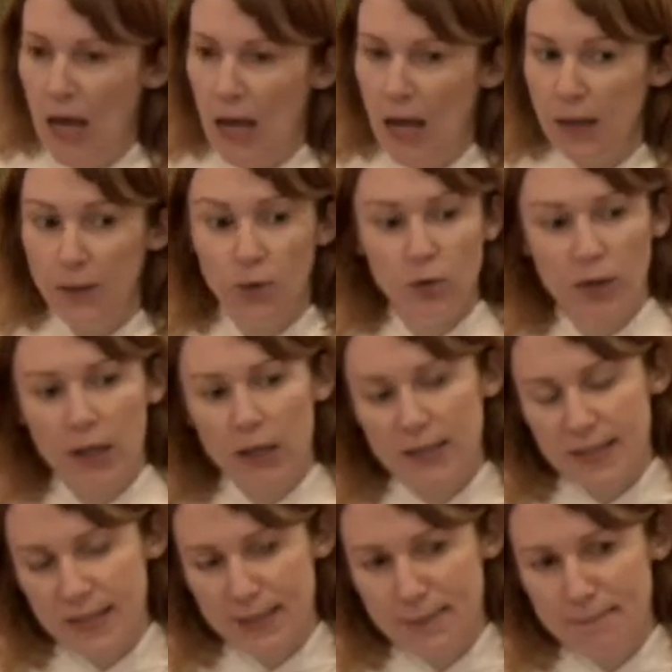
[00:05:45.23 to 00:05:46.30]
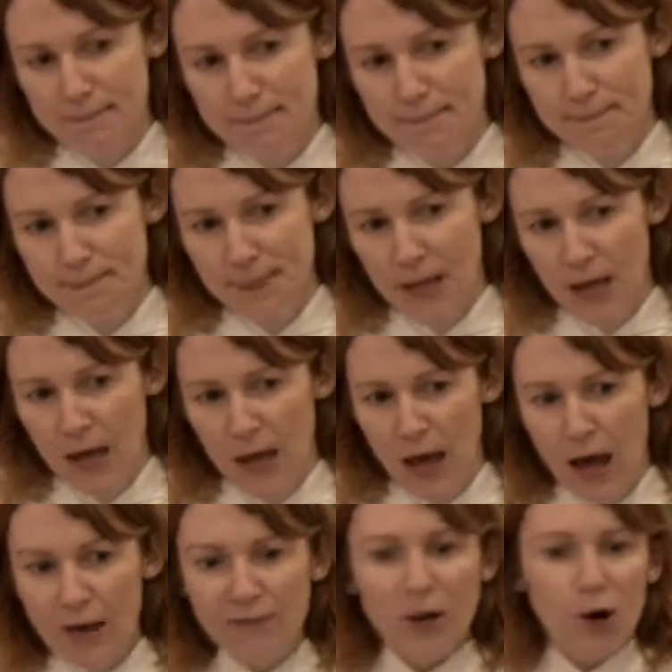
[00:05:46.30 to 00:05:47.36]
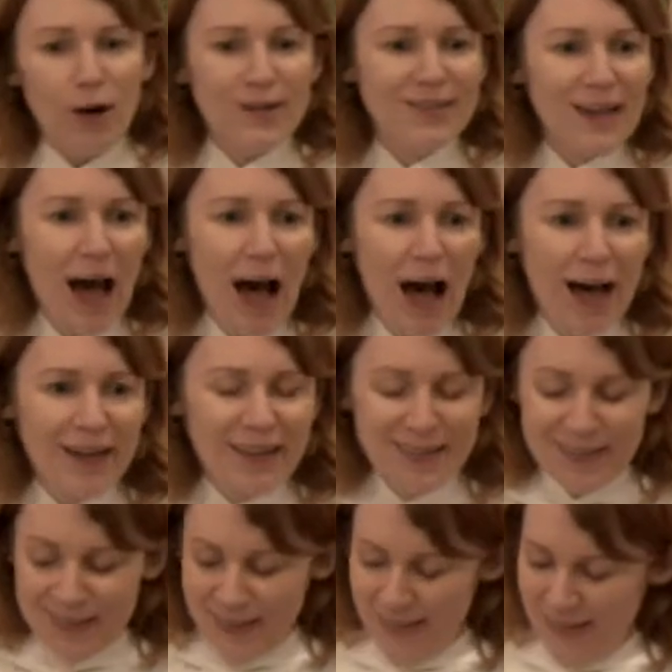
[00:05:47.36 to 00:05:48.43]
And do they listen? Of course not.